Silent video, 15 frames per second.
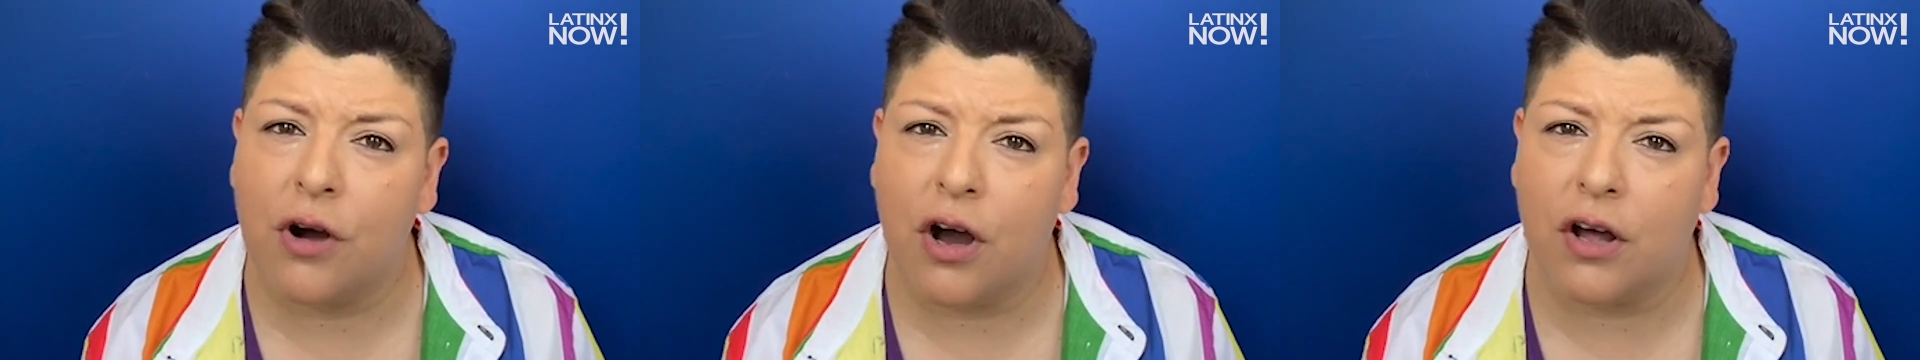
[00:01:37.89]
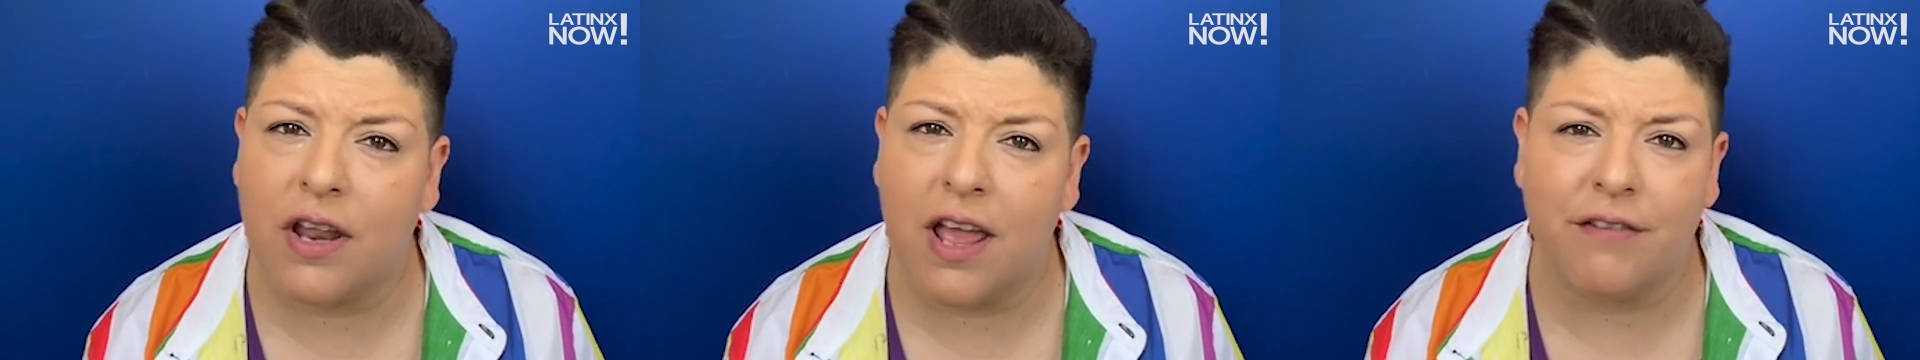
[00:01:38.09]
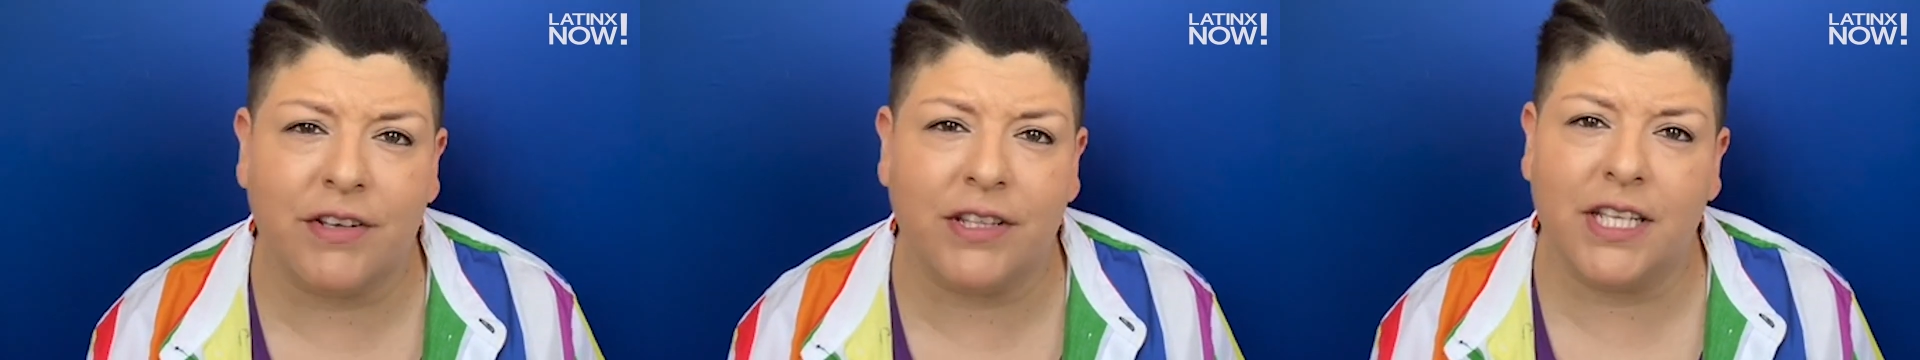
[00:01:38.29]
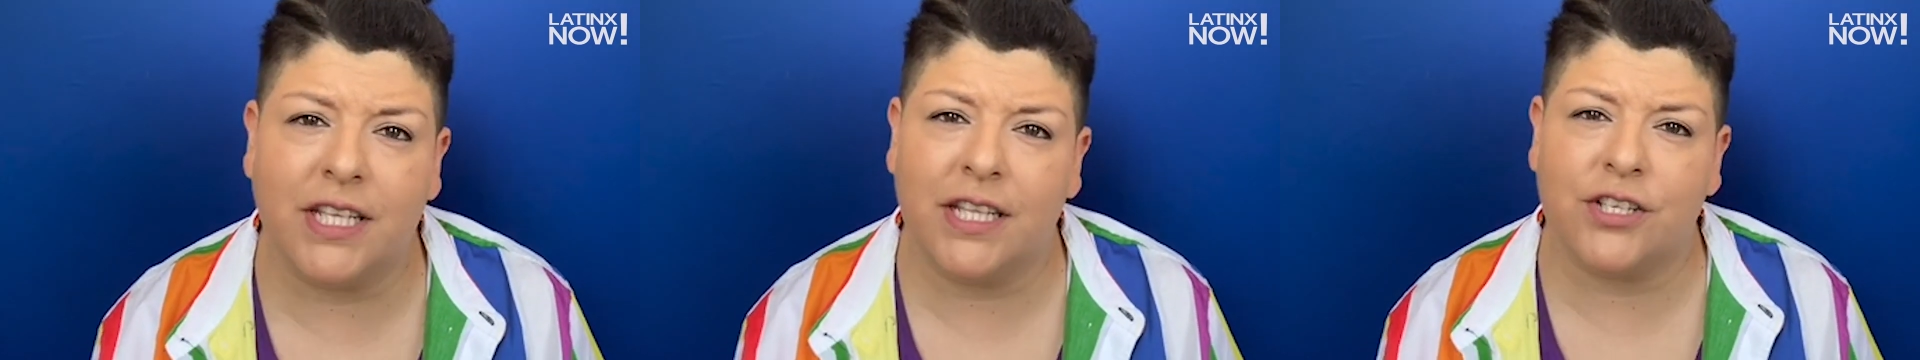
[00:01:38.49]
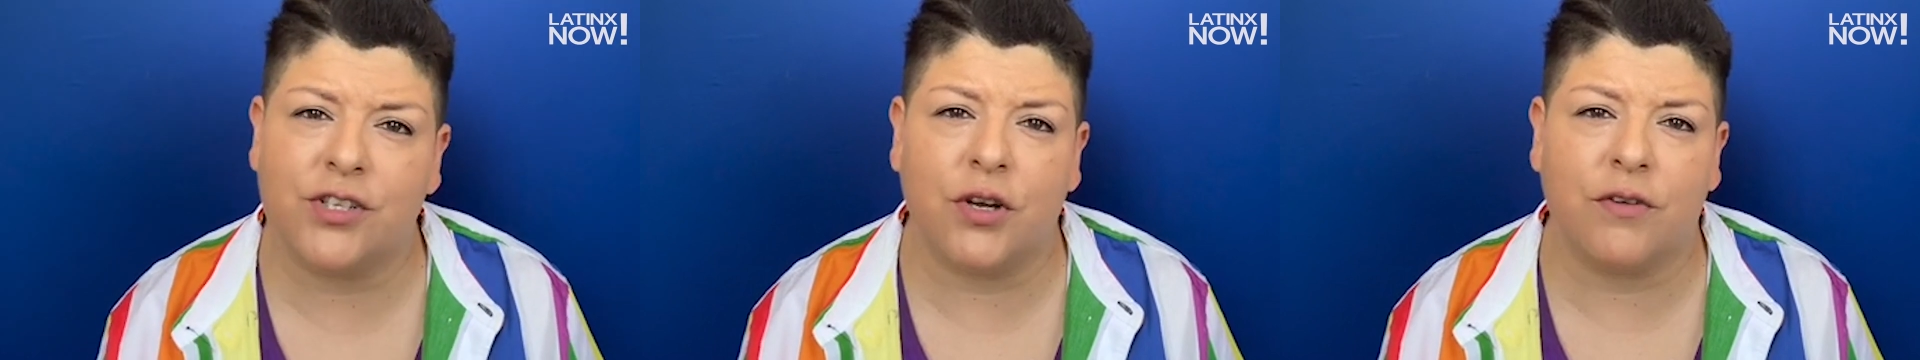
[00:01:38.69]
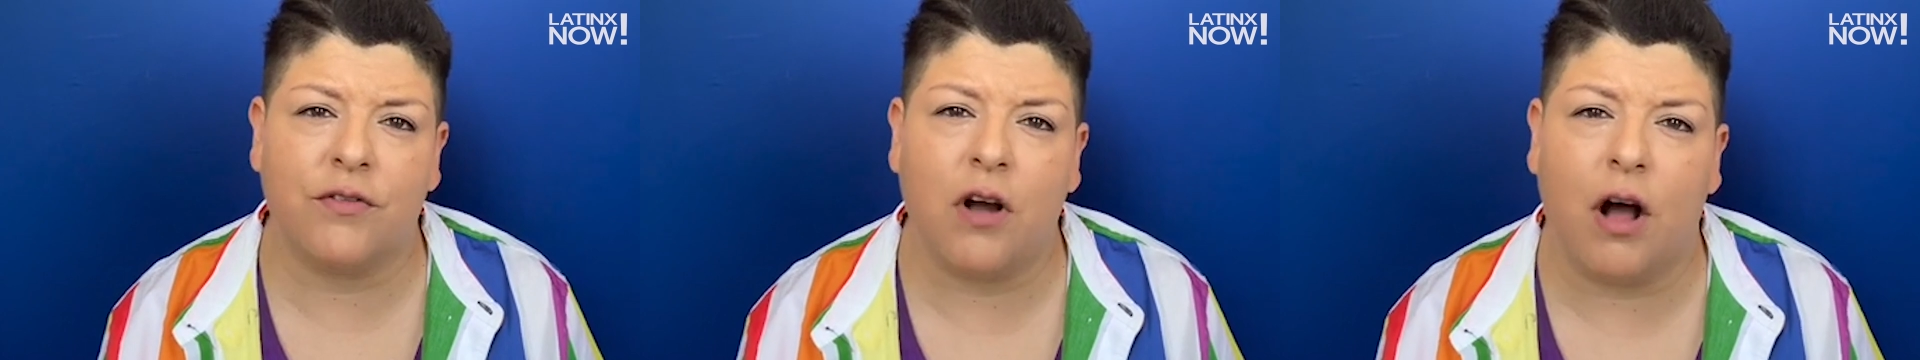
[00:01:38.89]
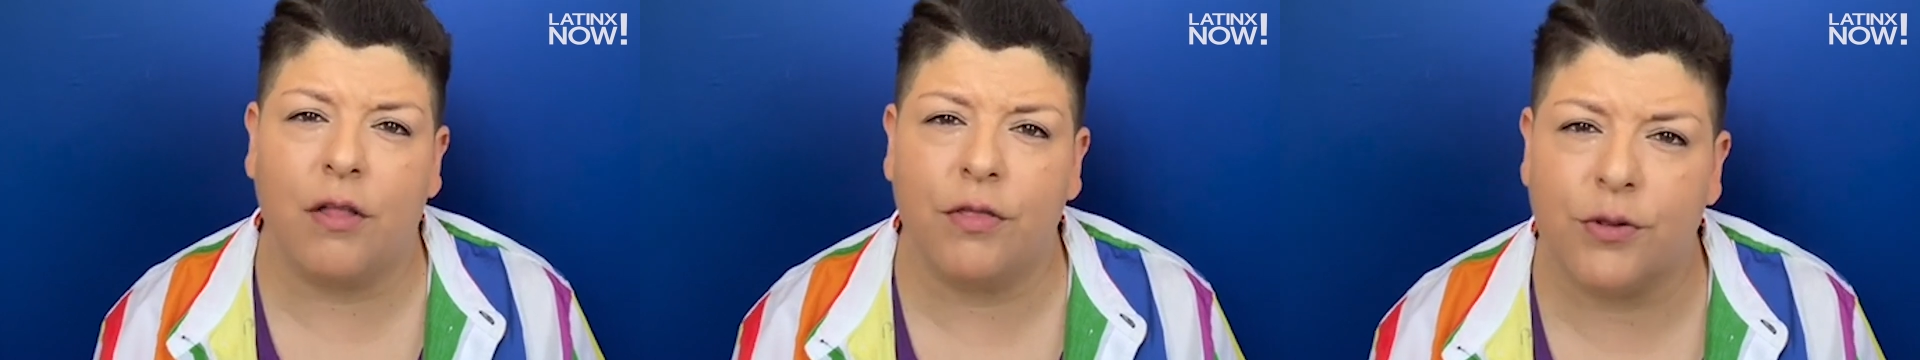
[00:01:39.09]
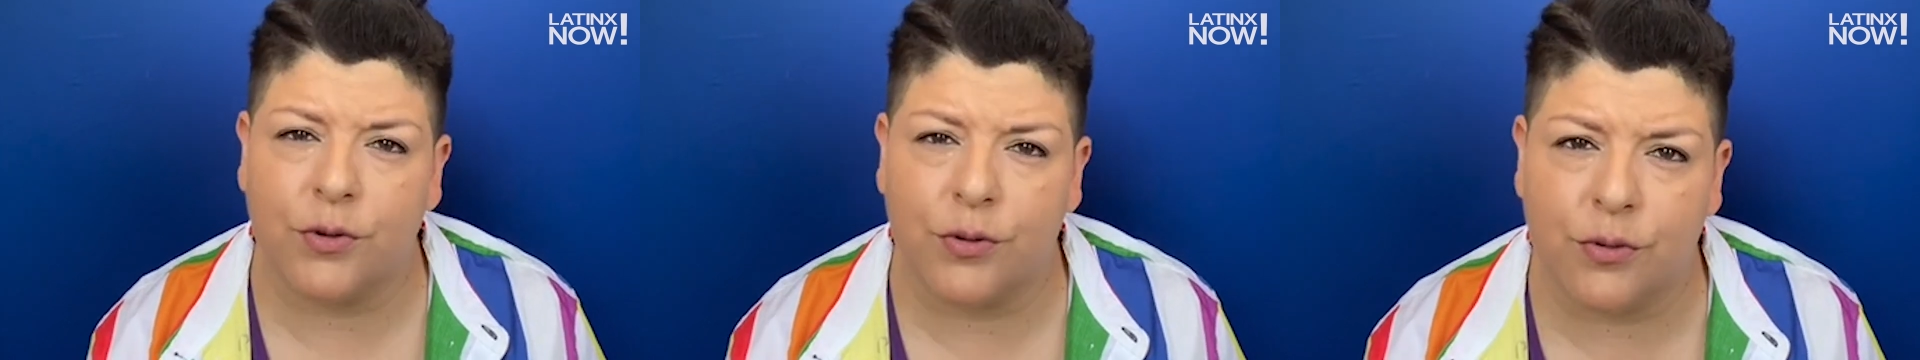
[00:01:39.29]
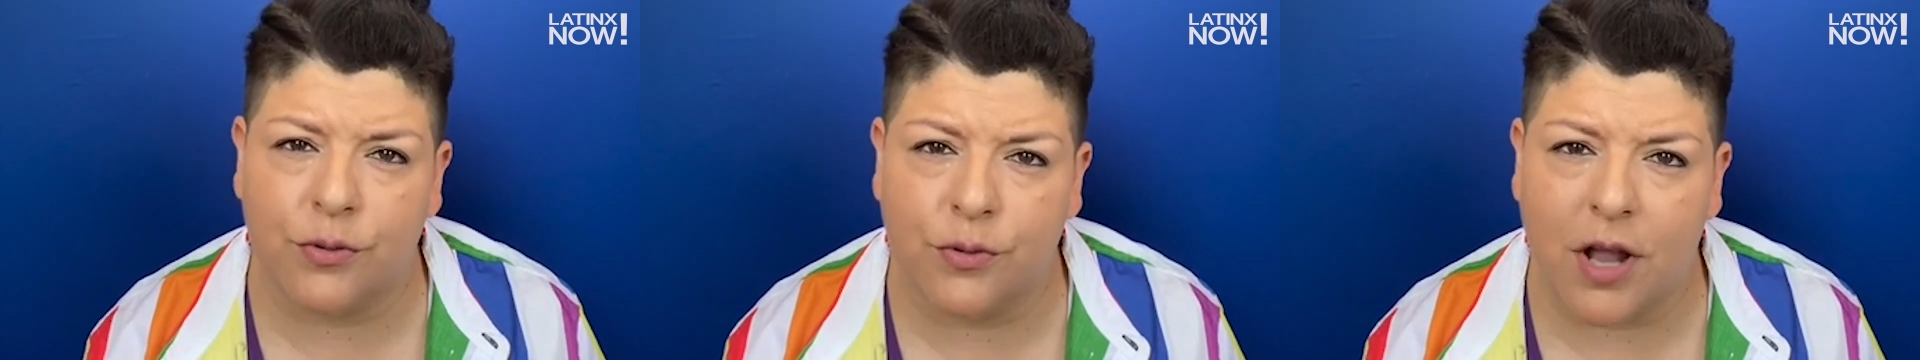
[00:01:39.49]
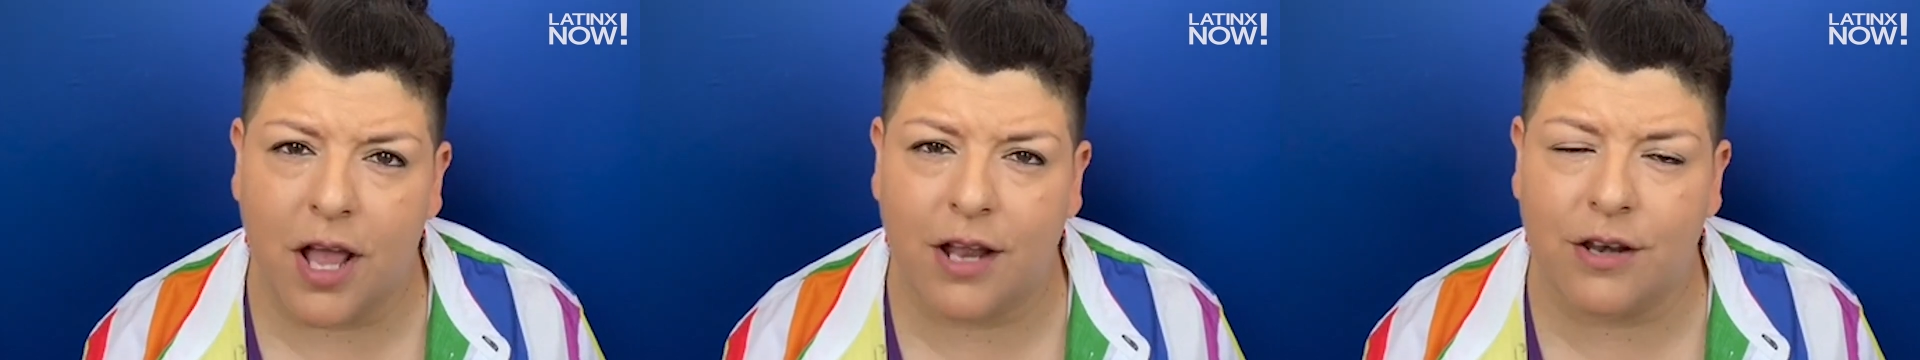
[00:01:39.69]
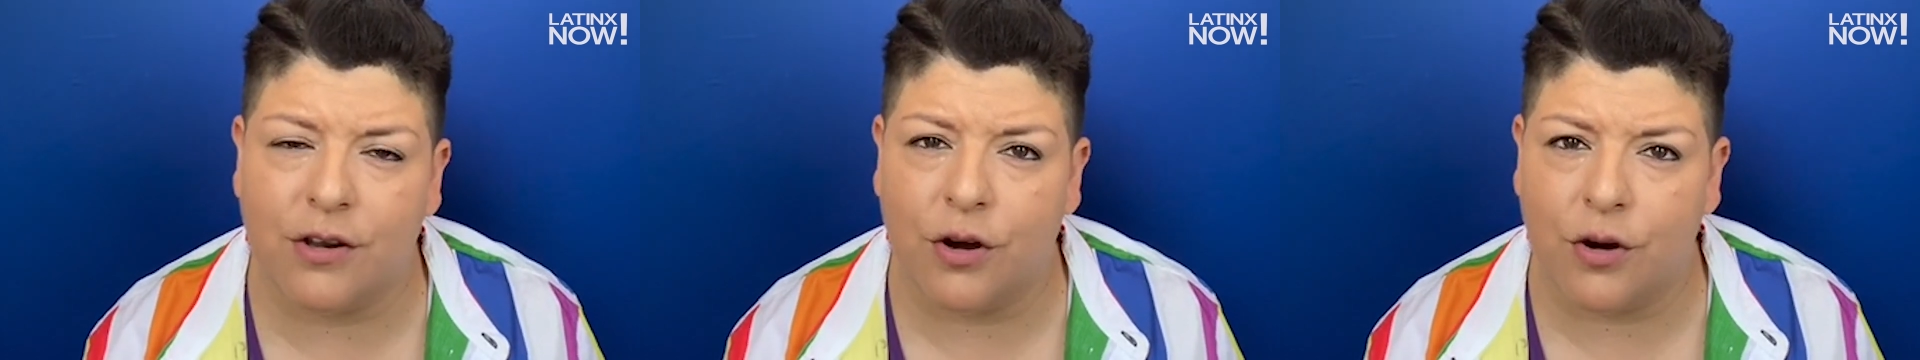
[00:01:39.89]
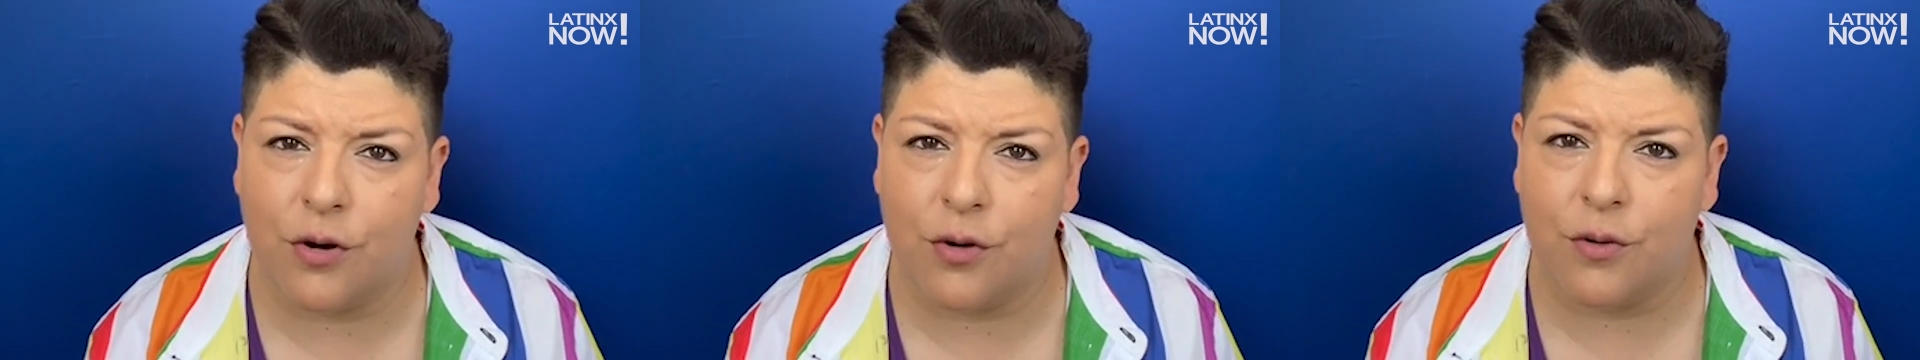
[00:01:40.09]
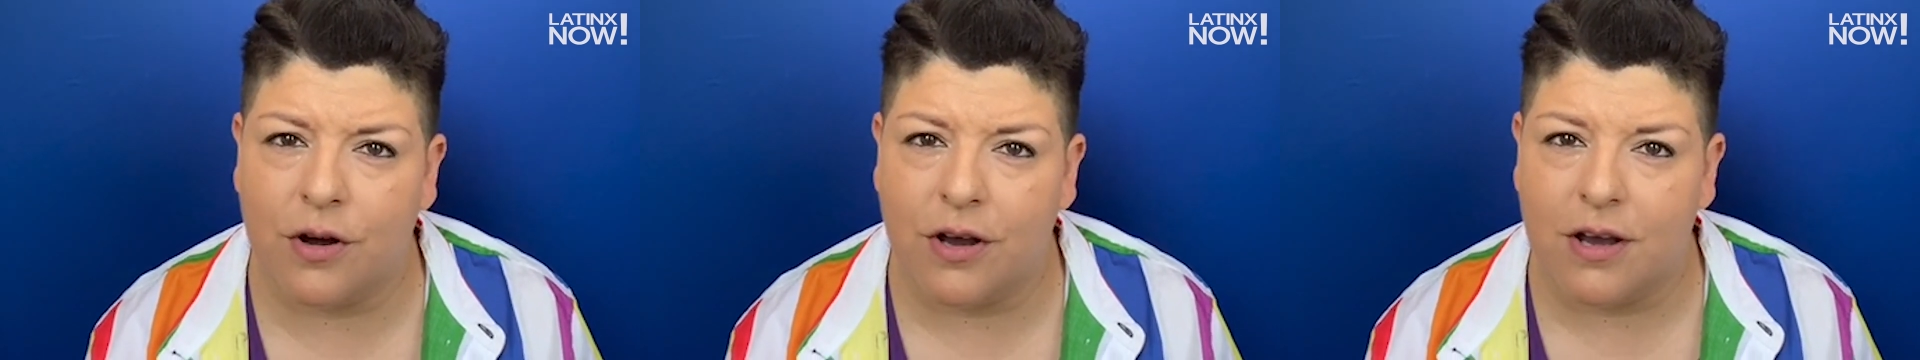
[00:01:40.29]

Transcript: on everything that you have gone through, and know